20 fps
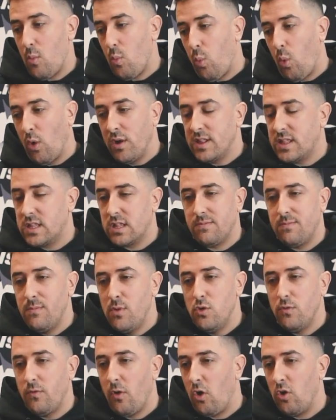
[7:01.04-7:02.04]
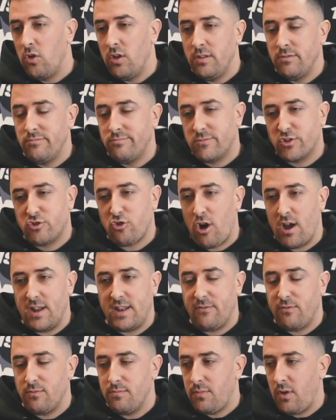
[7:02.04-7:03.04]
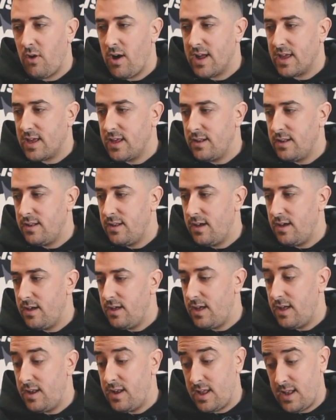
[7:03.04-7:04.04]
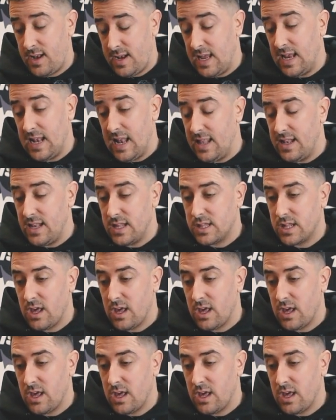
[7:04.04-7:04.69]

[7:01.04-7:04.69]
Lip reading: wanted to move on and try a different bike, and he let this